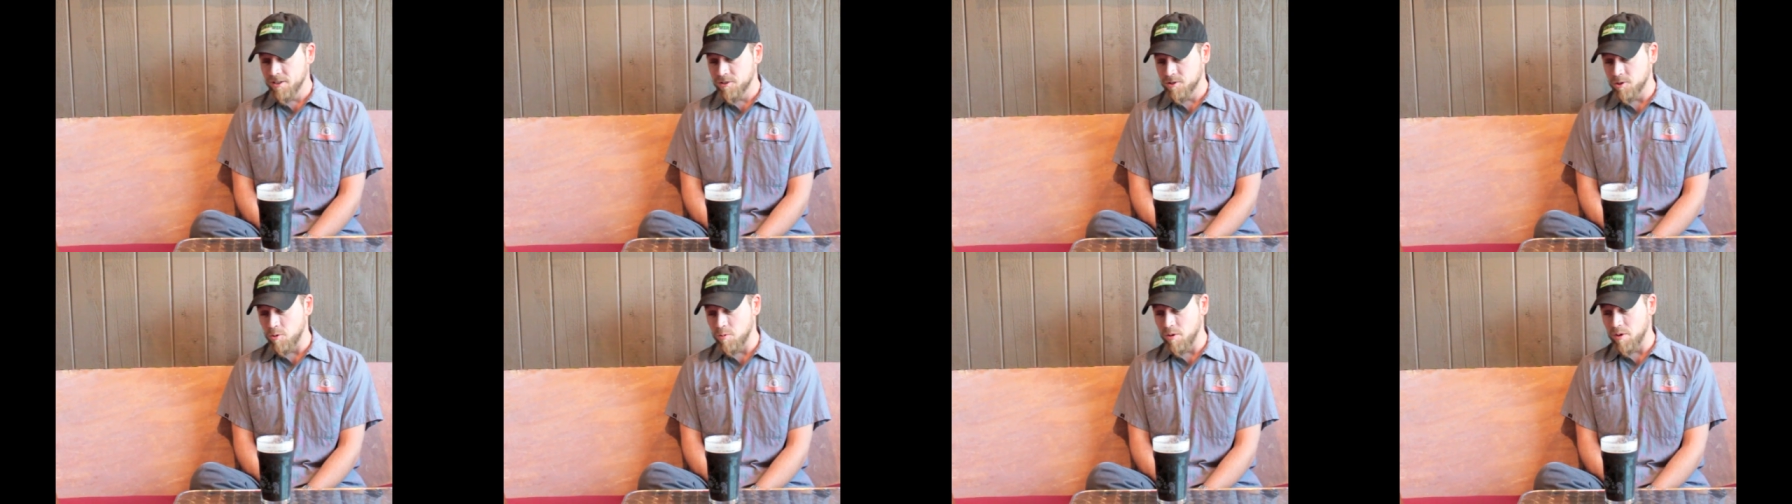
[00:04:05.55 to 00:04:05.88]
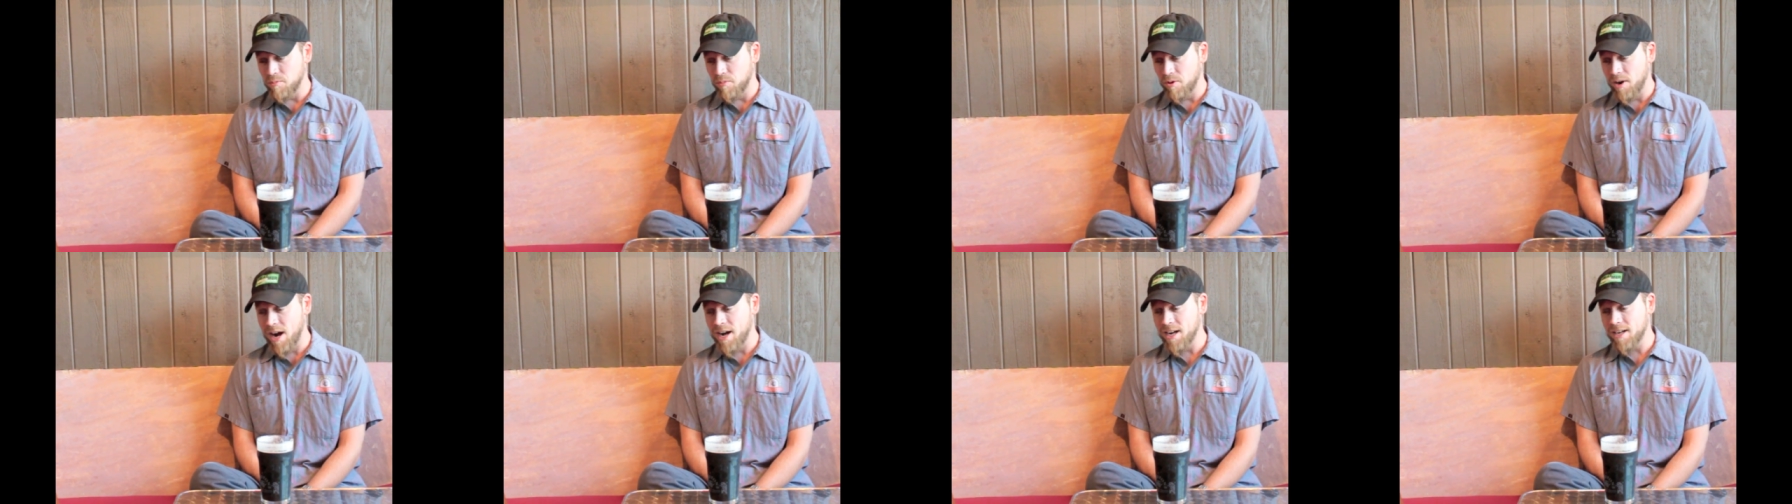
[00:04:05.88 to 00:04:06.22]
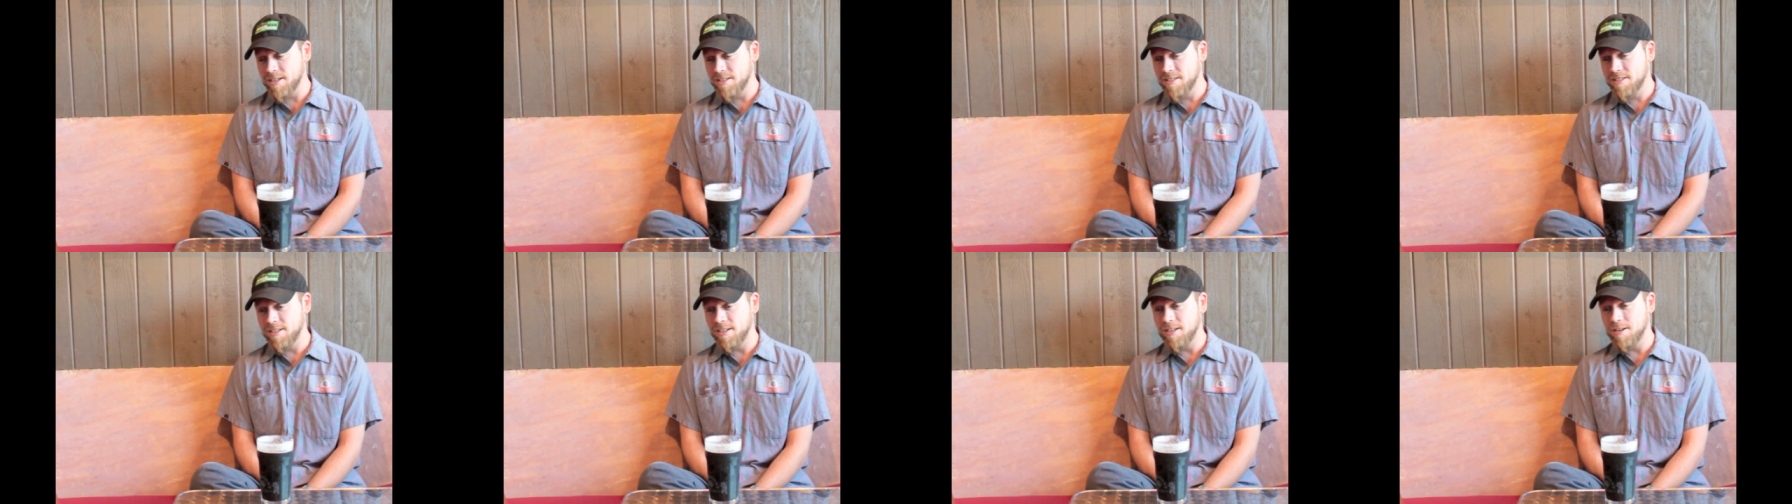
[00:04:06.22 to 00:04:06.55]
So when
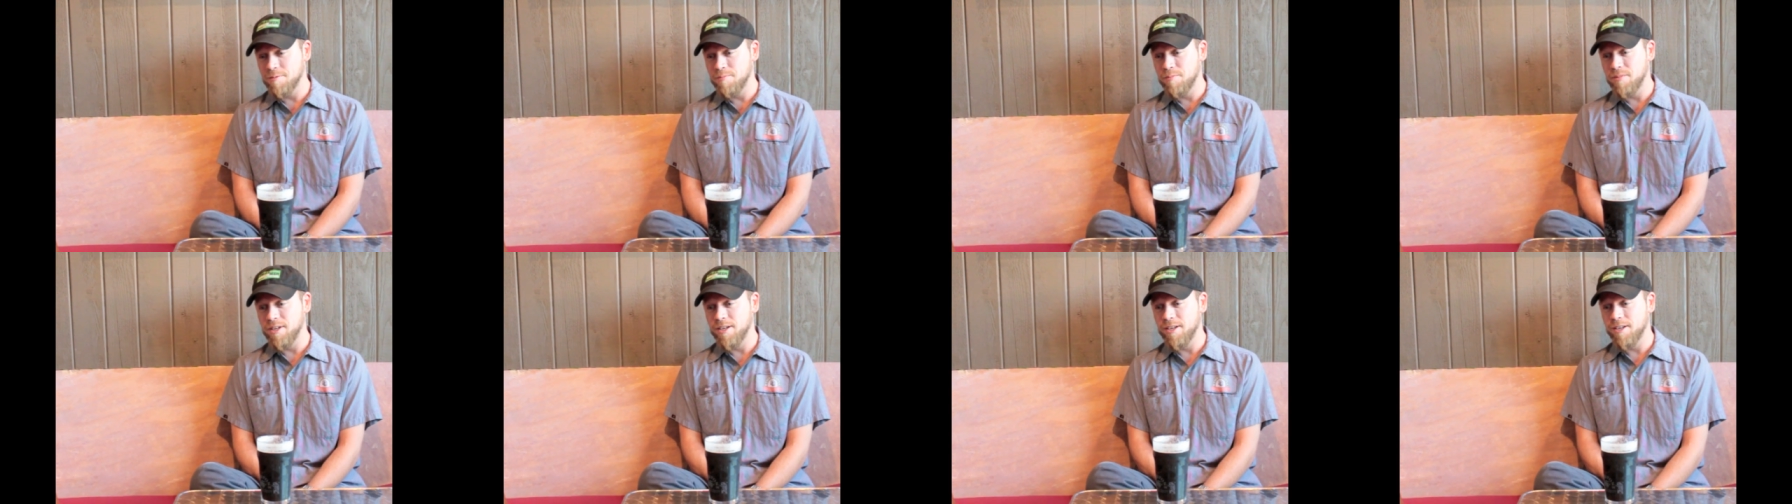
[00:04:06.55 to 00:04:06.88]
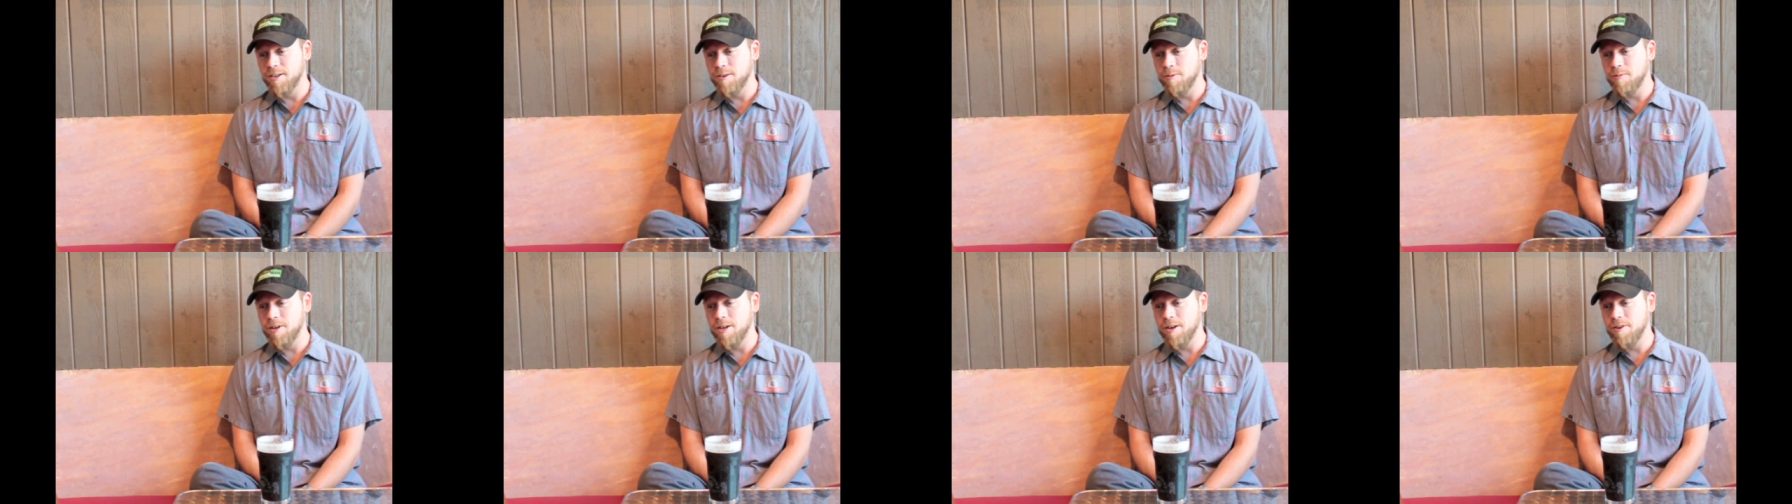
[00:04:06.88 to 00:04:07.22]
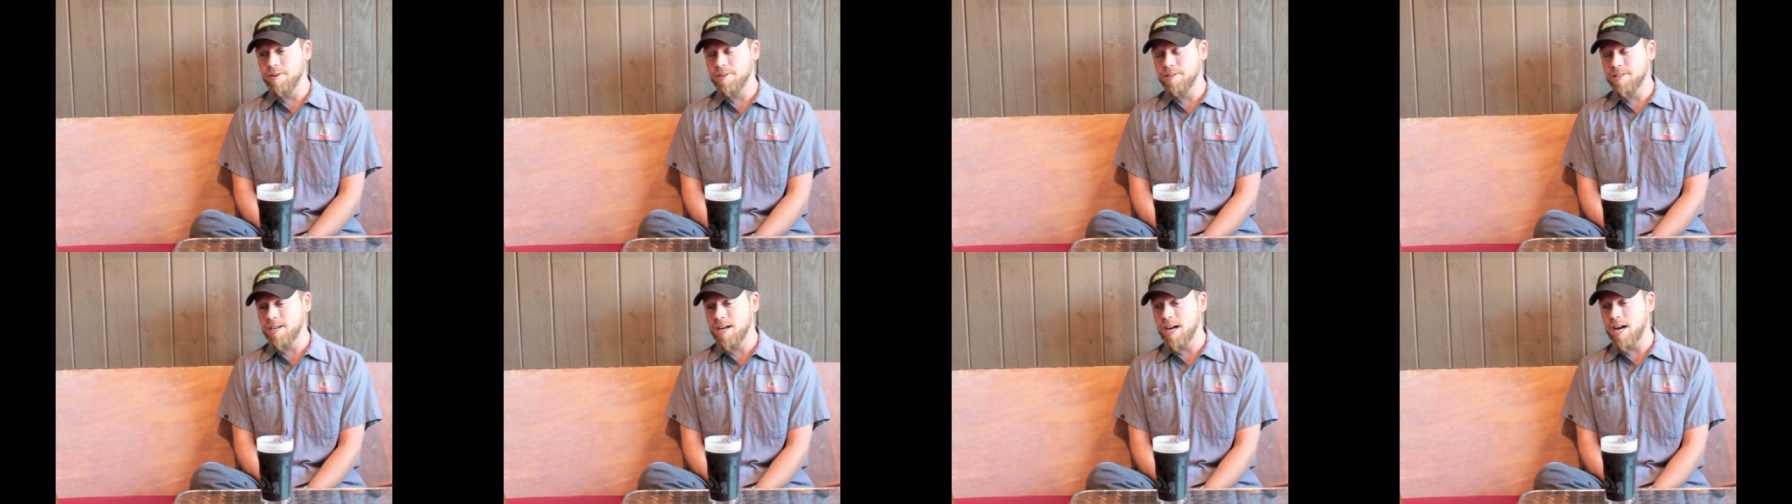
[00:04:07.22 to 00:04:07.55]
practicing a beer, we
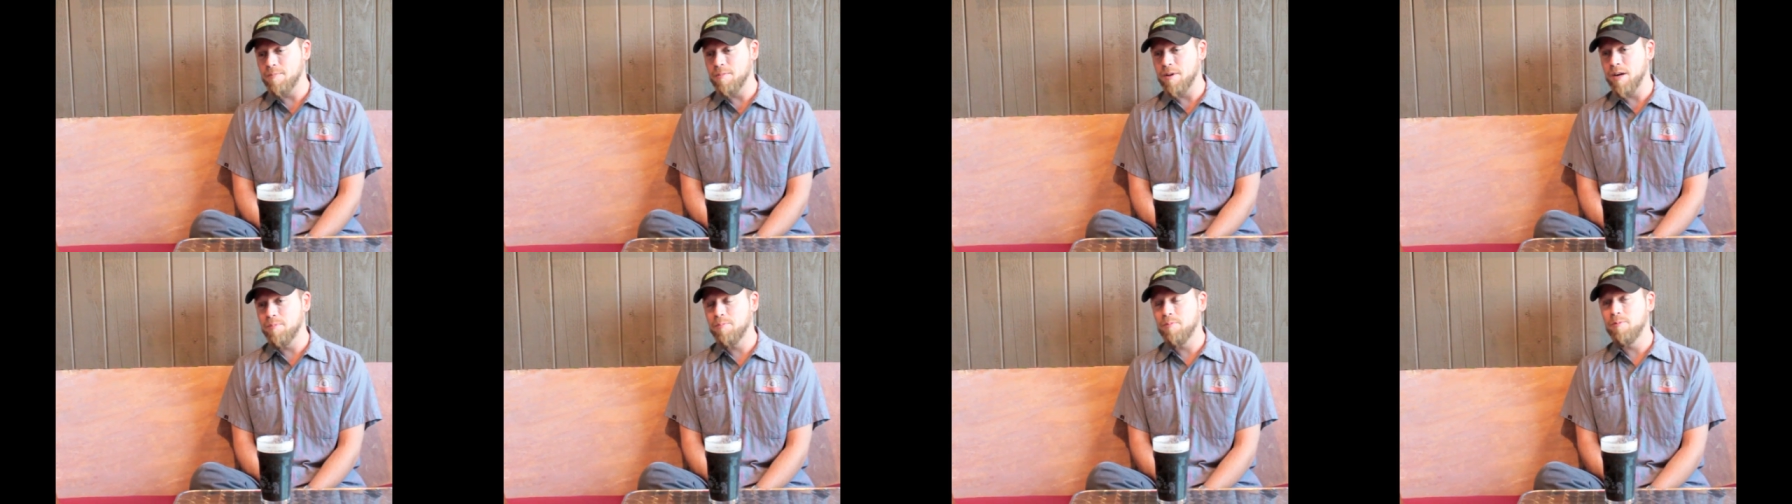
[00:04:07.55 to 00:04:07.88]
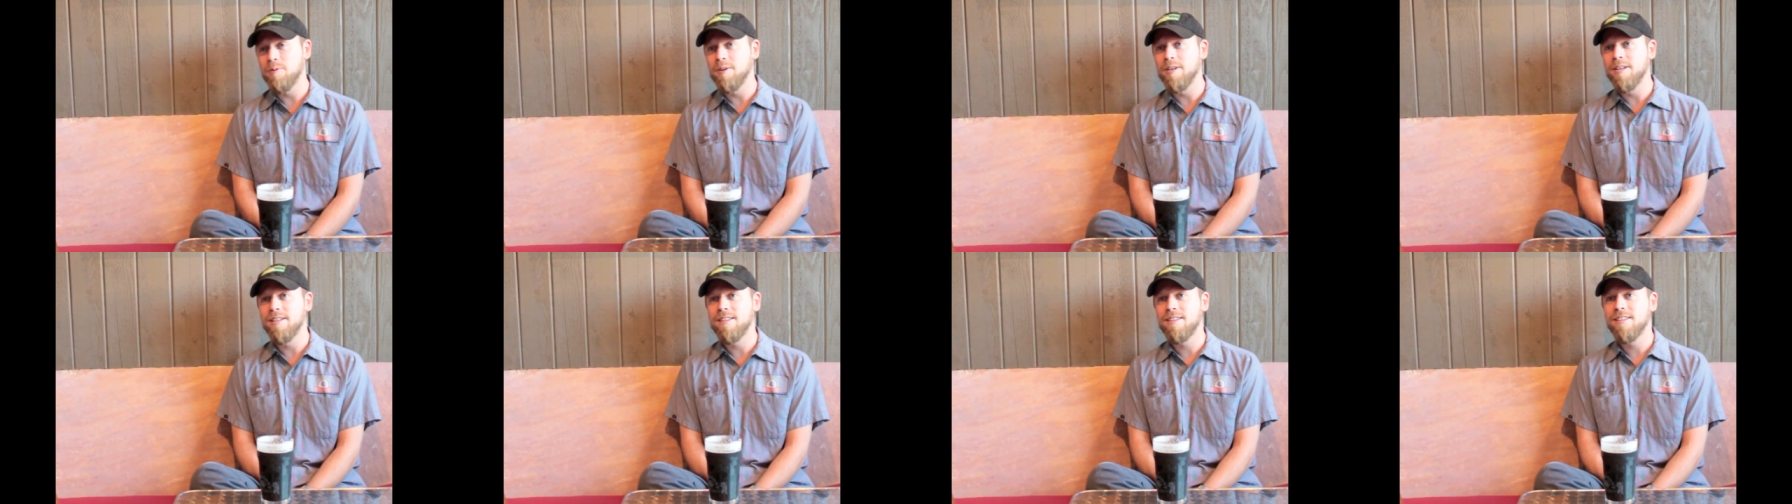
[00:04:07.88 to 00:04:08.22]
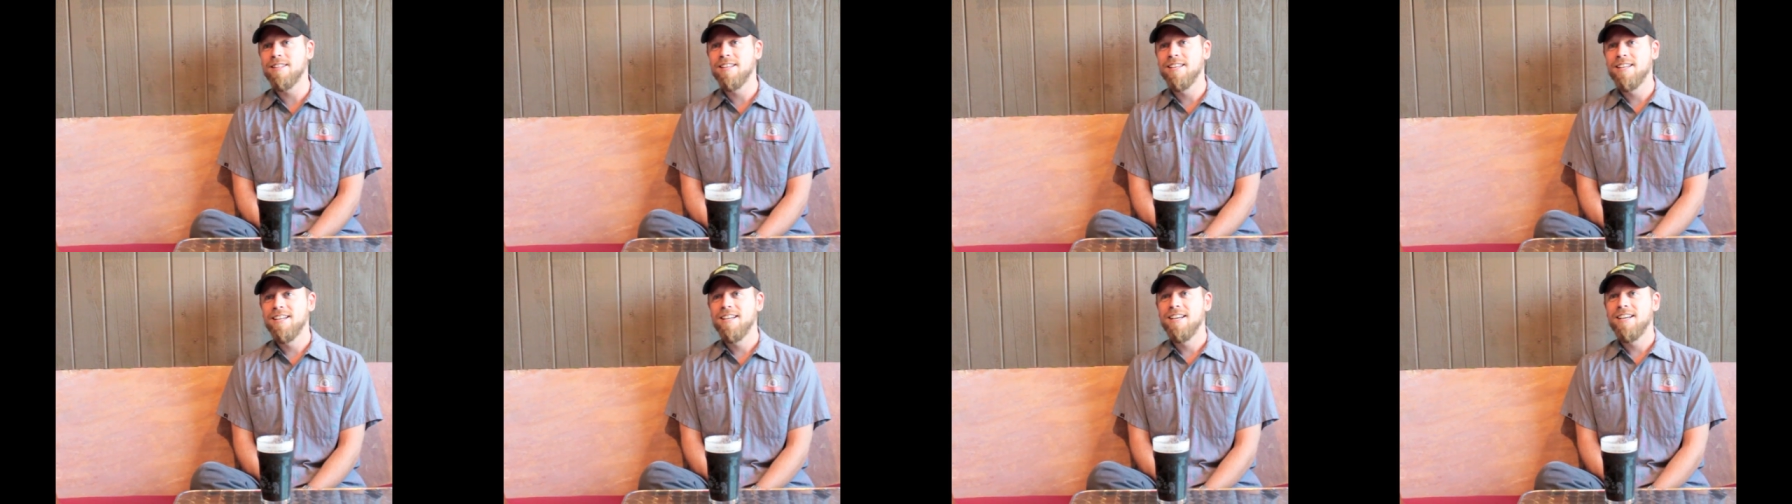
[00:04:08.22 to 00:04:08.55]
always come up
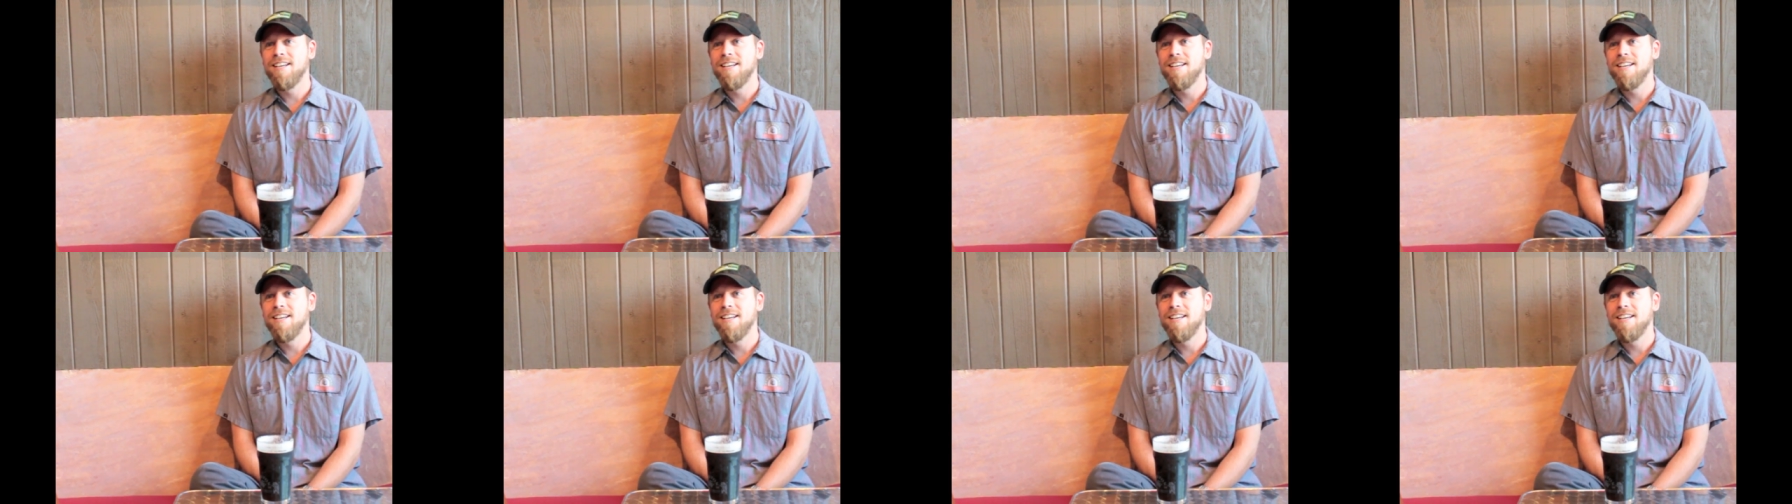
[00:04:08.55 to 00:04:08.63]
with,